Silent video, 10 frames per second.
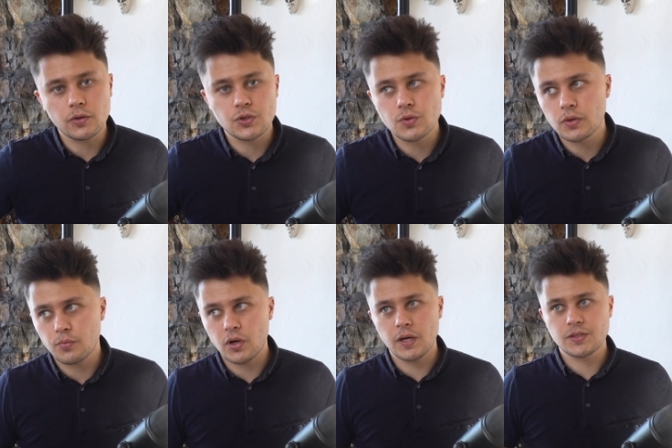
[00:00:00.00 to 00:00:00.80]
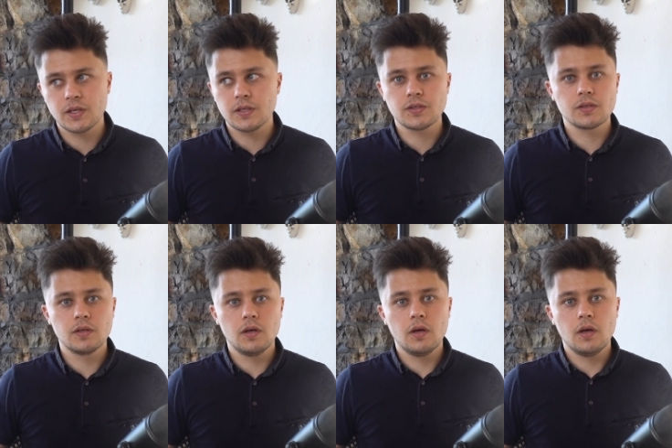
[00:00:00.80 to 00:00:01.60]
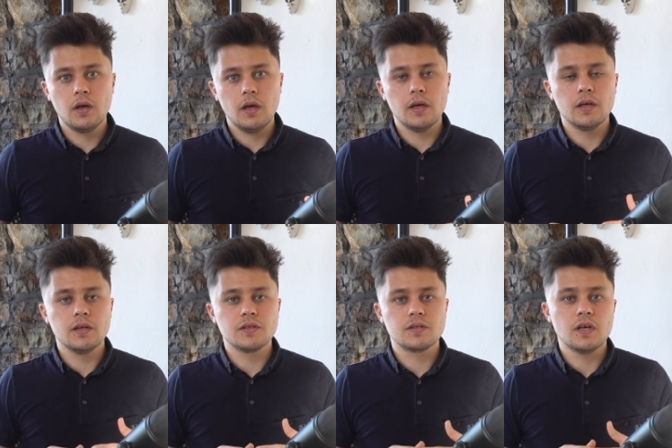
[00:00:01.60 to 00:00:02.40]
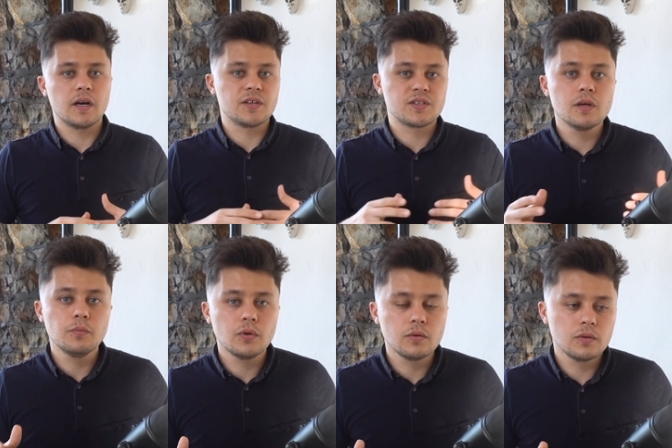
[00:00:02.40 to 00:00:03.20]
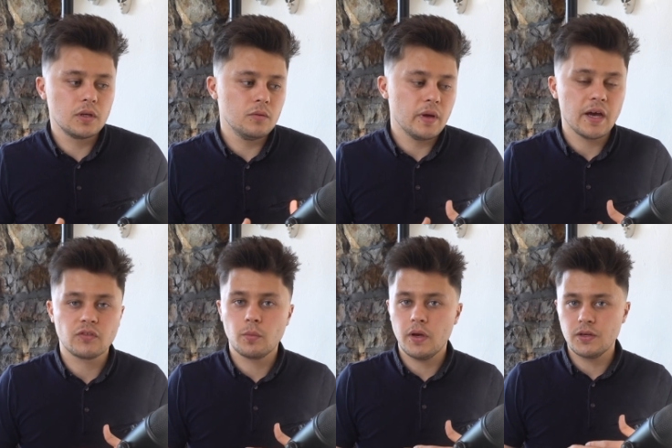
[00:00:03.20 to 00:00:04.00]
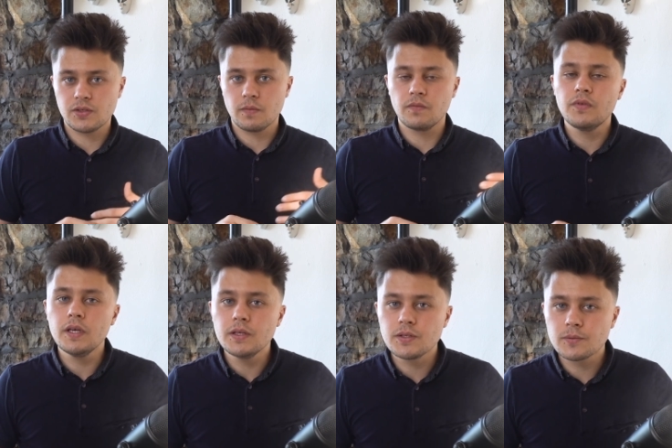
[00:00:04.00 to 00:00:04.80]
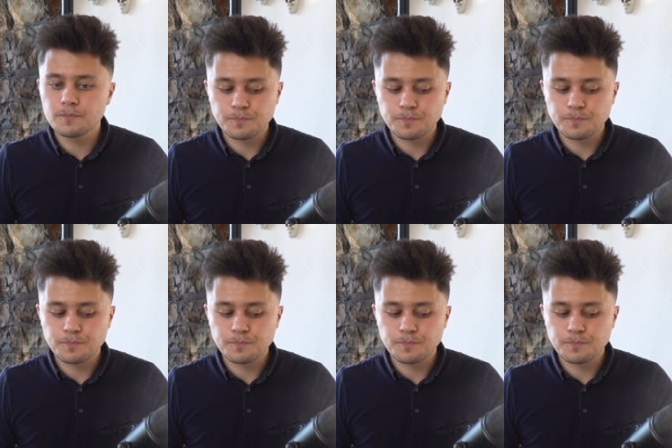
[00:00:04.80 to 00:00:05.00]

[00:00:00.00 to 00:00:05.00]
Sure, the process is not as simple. You may have to pay some fees,